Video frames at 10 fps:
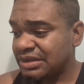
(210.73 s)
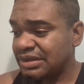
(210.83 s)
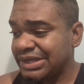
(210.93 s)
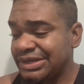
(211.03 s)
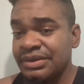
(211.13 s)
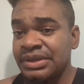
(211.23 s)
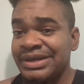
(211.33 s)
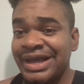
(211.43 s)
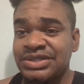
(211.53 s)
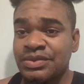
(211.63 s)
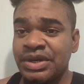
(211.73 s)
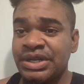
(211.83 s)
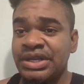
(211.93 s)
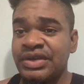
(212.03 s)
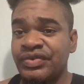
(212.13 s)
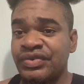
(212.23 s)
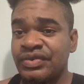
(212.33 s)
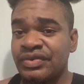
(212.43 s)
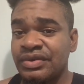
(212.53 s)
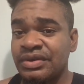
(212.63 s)
Uh, I don't think that's what it
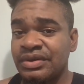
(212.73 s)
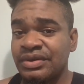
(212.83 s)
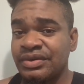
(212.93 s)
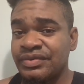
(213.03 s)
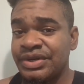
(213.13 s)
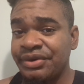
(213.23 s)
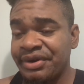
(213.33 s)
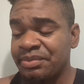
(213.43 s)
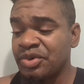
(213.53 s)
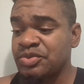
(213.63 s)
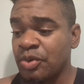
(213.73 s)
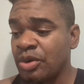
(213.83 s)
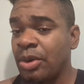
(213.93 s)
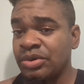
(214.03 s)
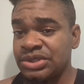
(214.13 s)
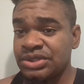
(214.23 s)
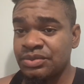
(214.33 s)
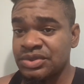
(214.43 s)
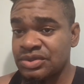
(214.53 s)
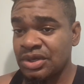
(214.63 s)
is. Because when the great book spoke about it, it
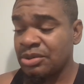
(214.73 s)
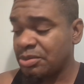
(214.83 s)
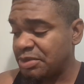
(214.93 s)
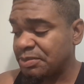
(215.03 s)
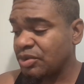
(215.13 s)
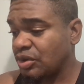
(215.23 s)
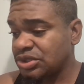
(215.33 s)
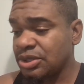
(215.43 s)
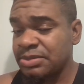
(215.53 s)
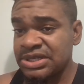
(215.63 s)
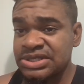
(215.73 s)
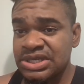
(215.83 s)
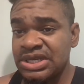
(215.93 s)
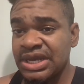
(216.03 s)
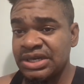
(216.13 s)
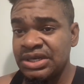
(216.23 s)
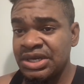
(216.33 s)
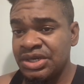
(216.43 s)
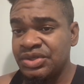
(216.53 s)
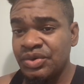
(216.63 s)
was talking about people cutting up their skin and
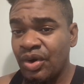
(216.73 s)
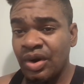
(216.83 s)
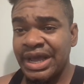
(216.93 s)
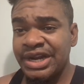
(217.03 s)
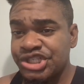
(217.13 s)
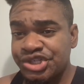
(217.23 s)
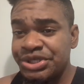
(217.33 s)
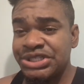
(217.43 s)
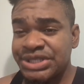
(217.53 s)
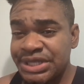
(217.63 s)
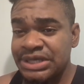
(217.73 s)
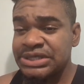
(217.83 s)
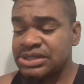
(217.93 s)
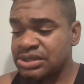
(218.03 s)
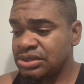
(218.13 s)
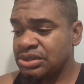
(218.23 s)
doing all kind of strange things.